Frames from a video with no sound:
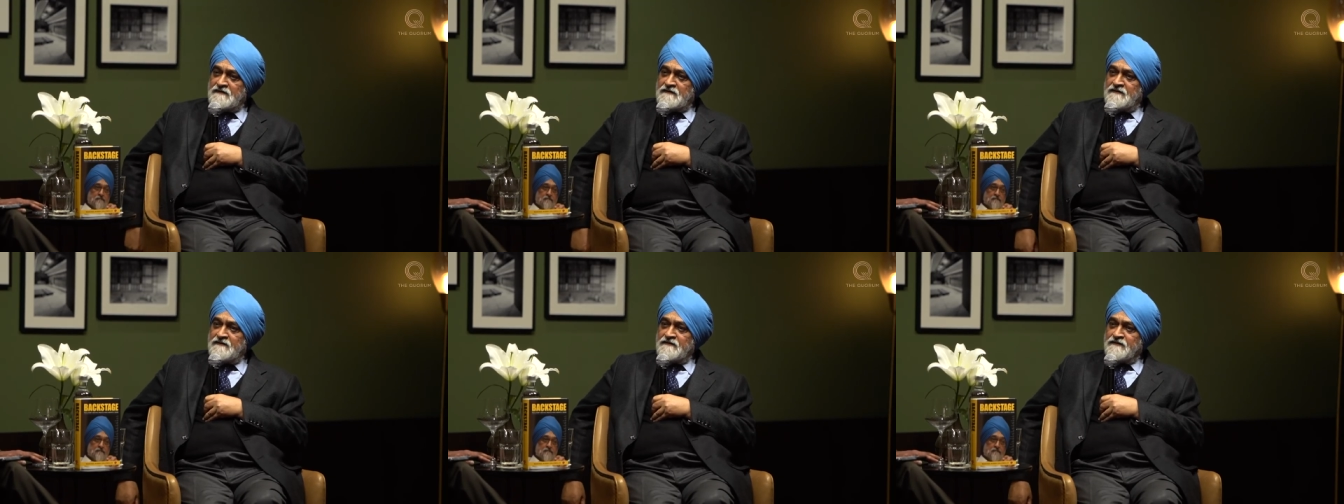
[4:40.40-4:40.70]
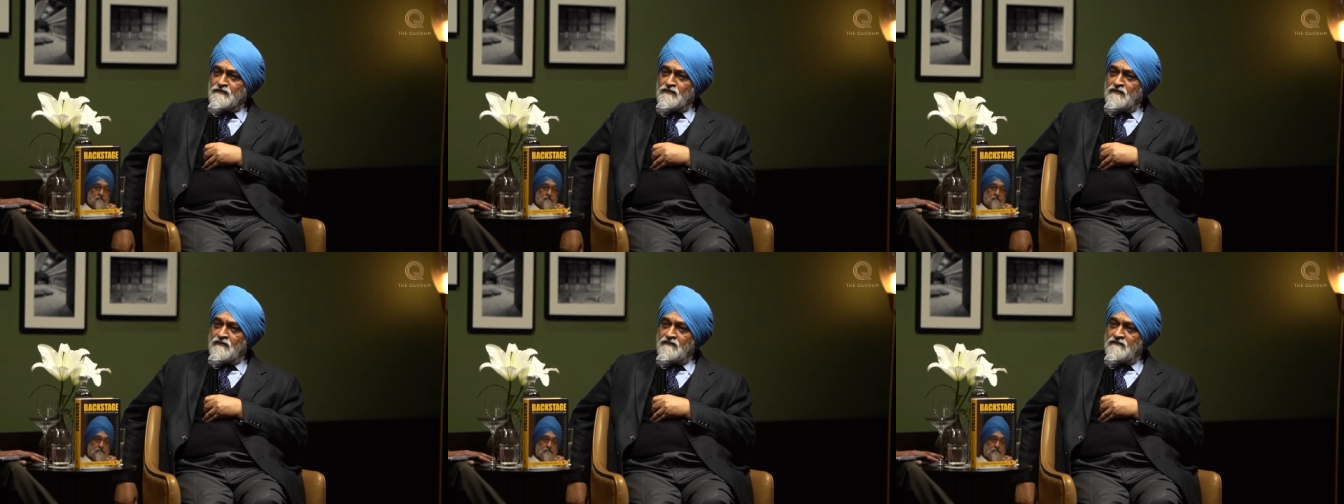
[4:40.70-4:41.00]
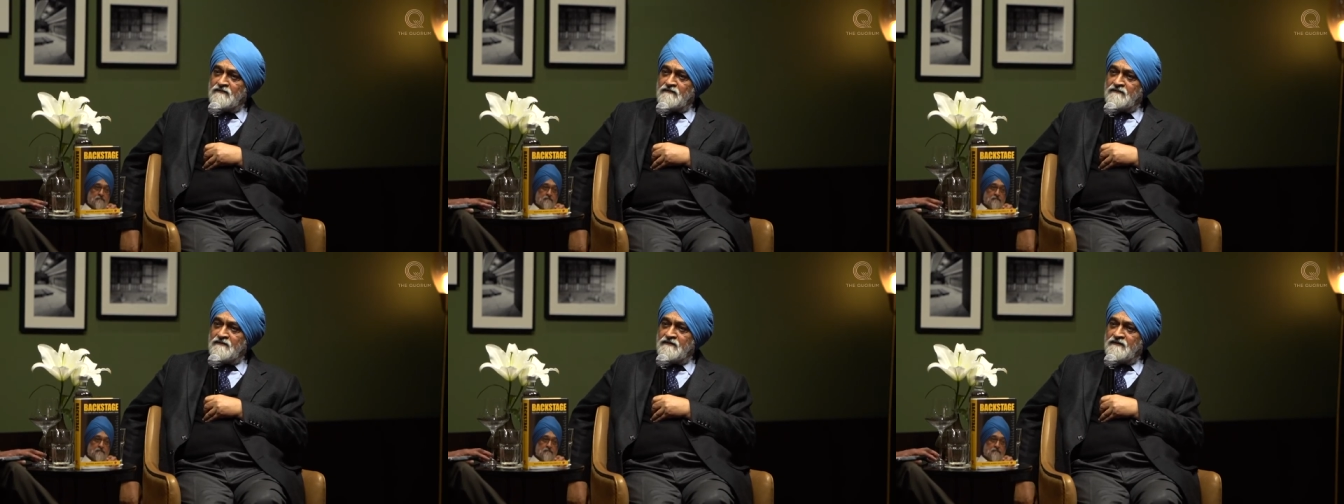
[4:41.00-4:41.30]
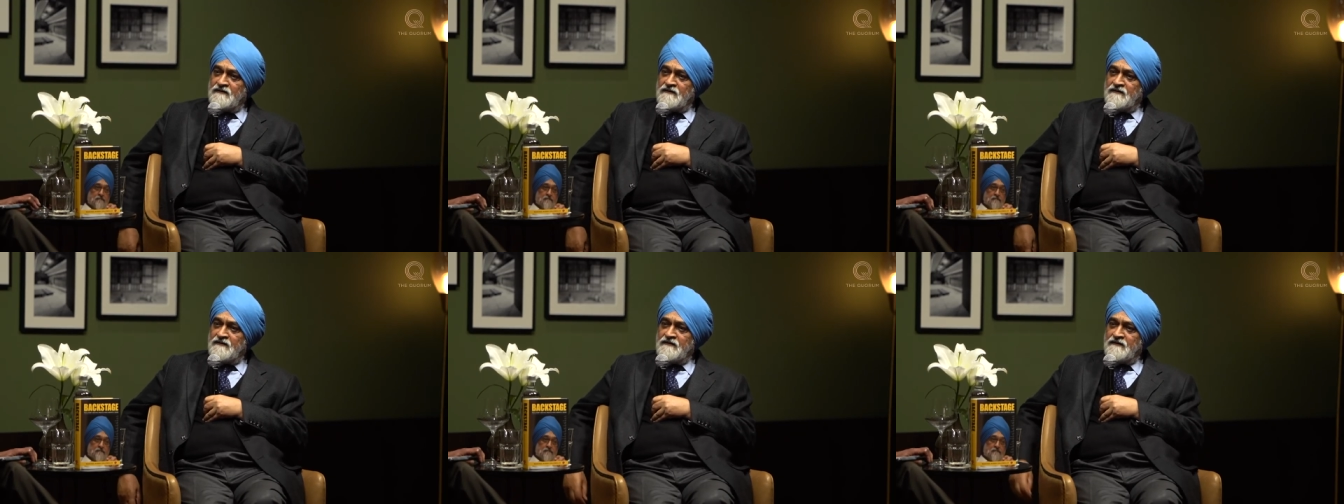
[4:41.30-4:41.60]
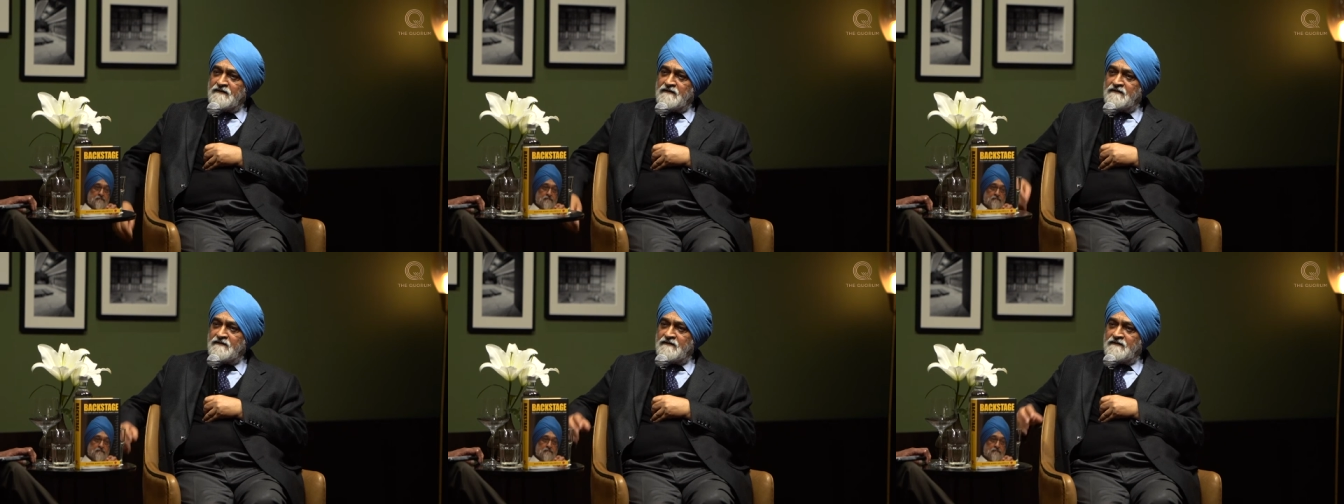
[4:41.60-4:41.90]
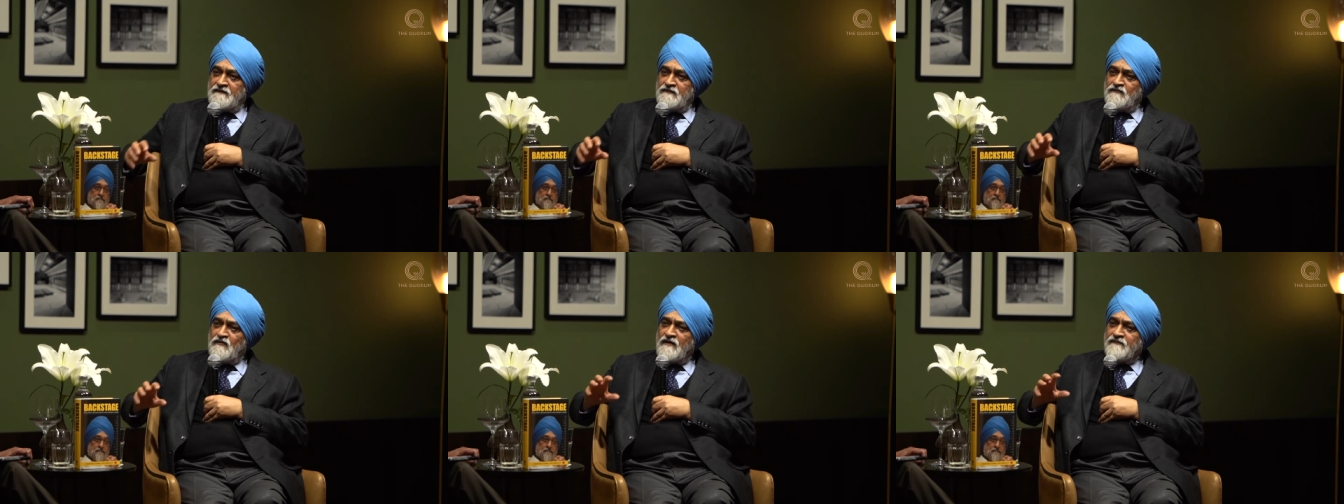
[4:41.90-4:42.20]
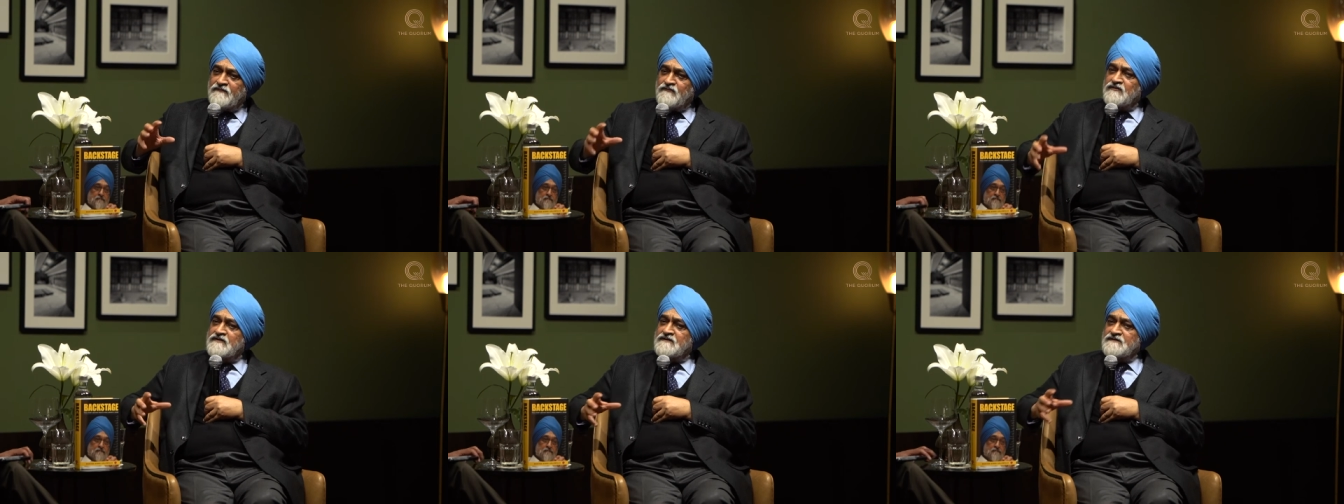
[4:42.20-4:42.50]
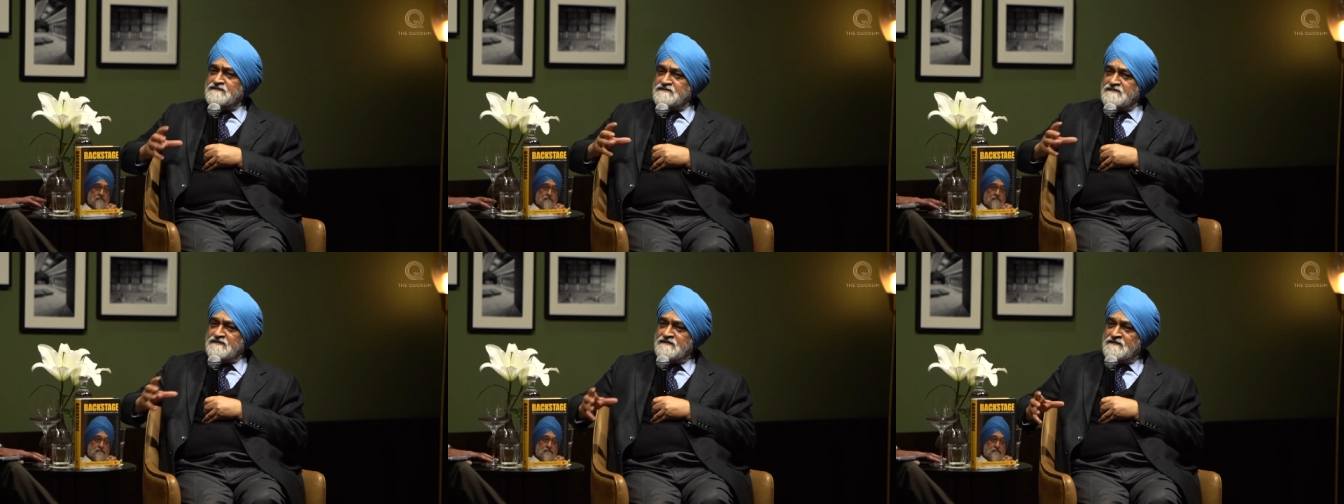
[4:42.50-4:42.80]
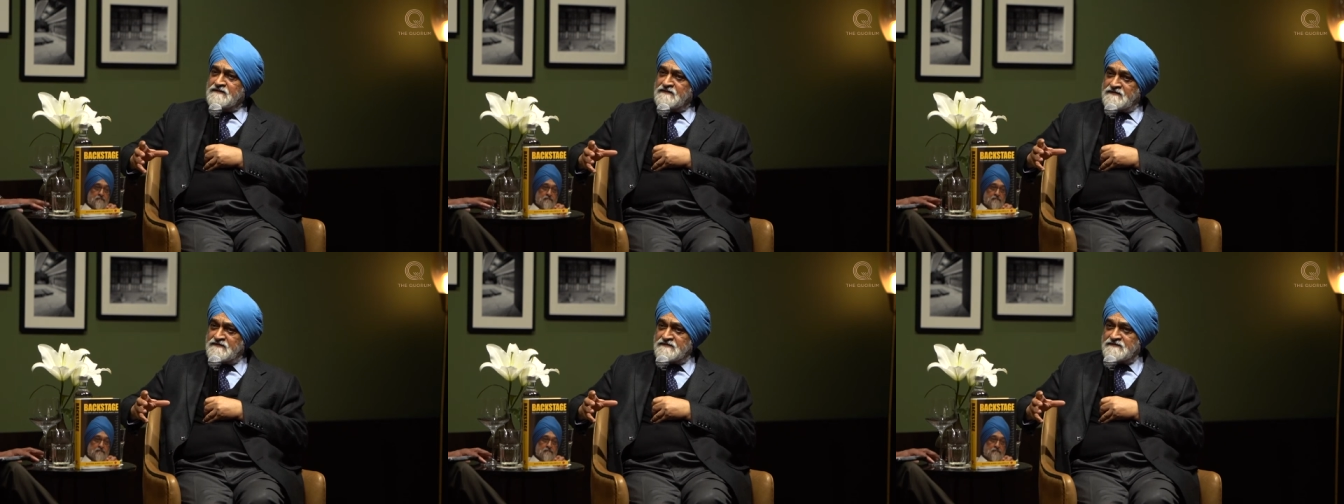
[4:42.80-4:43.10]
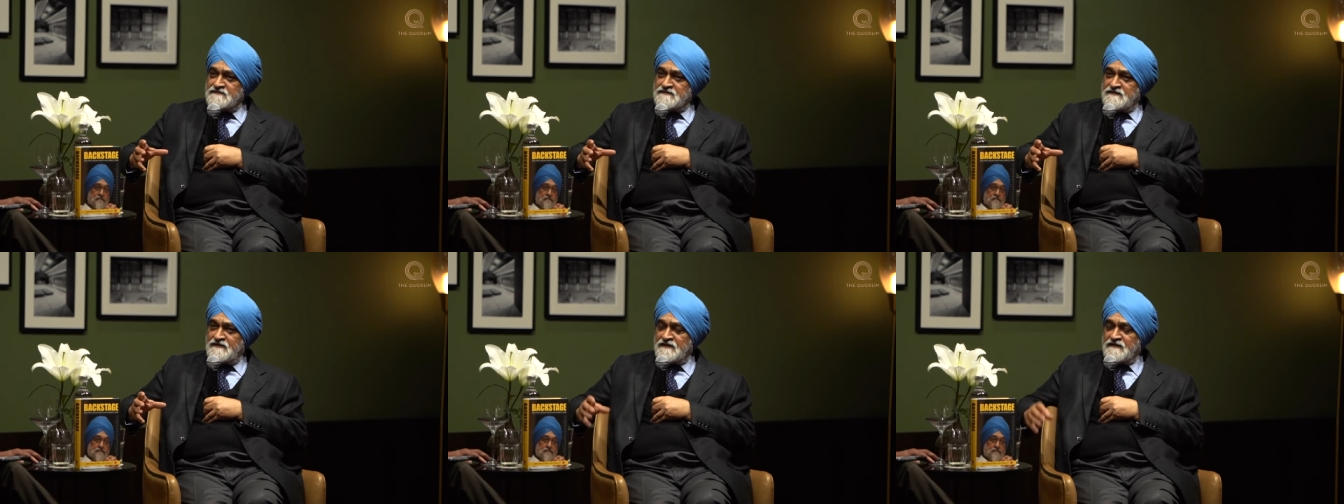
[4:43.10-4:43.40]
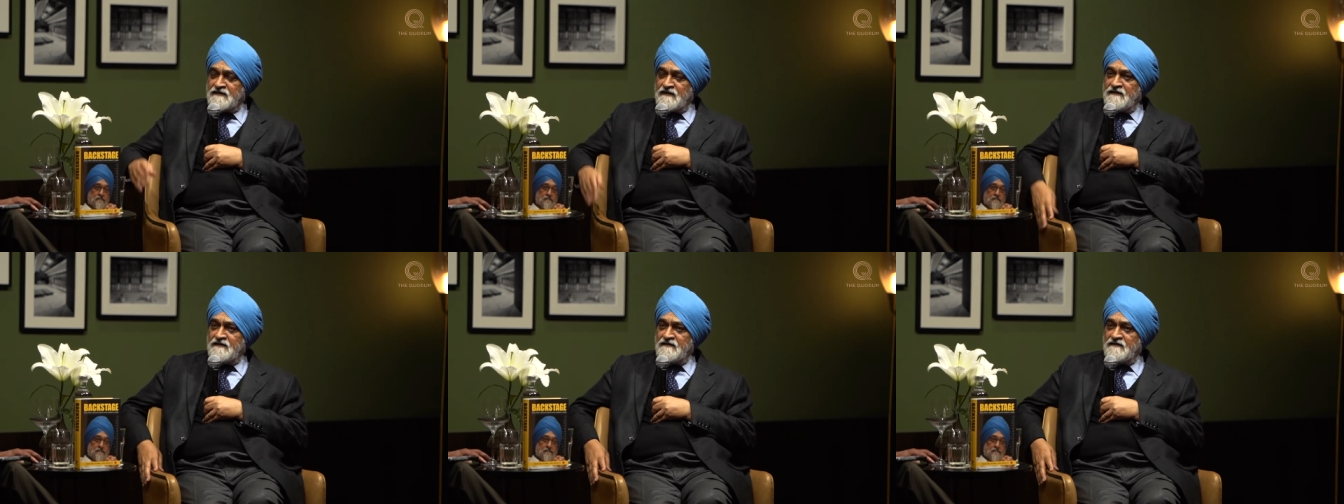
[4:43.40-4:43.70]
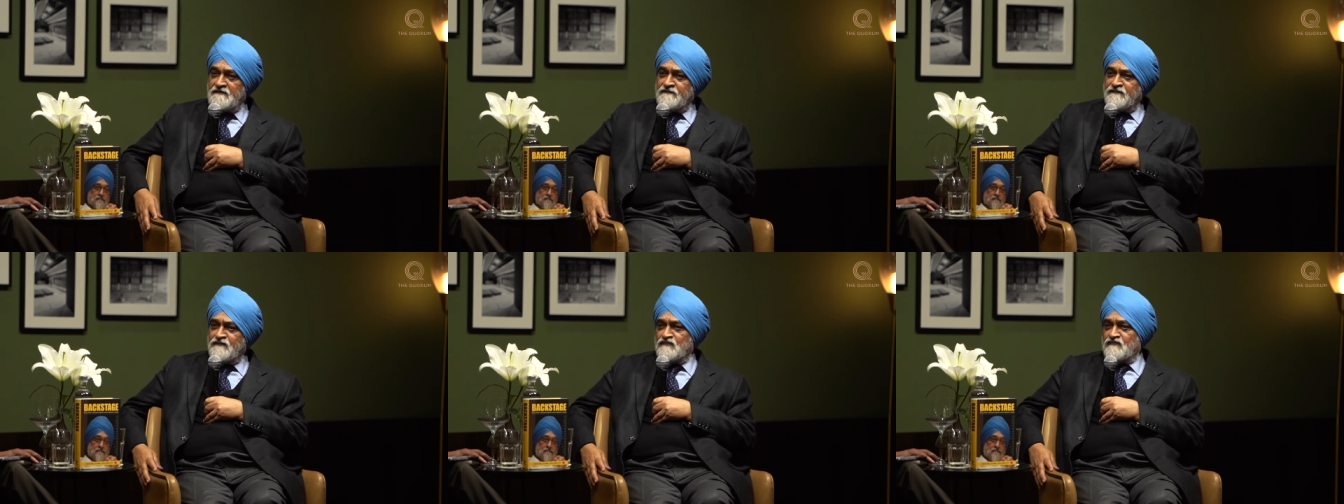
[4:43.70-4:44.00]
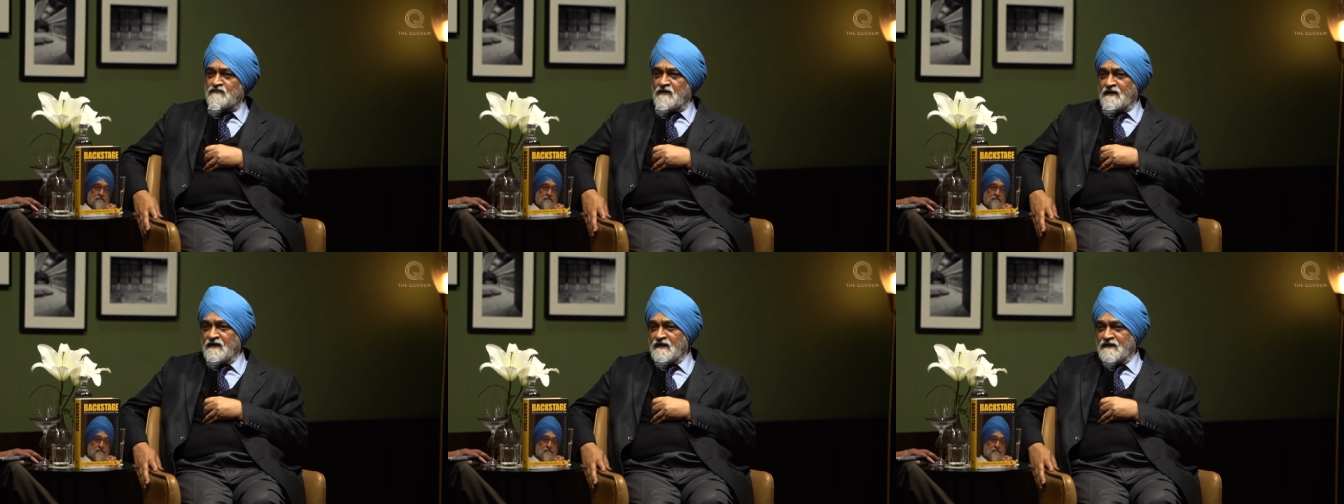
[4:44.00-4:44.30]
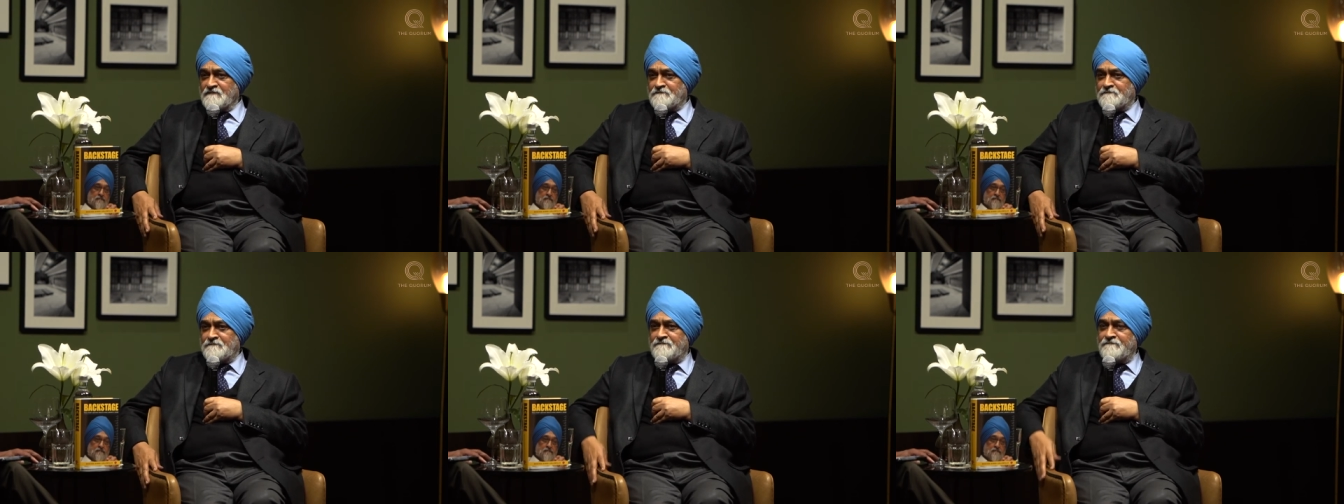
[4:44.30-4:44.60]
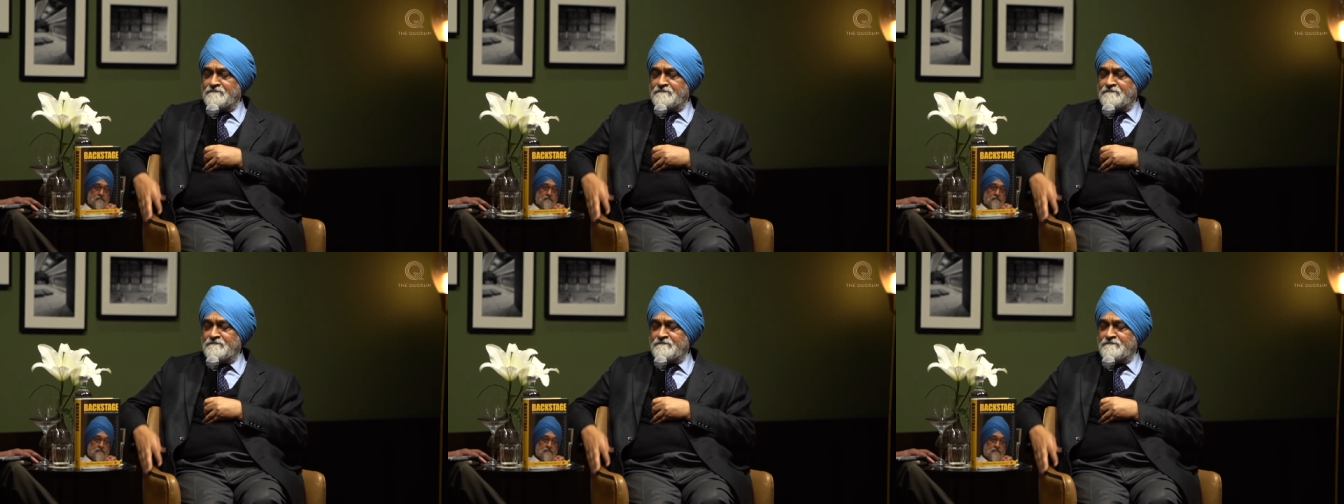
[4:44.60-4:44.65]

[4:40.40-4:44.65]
you have to consider this, that if you're running a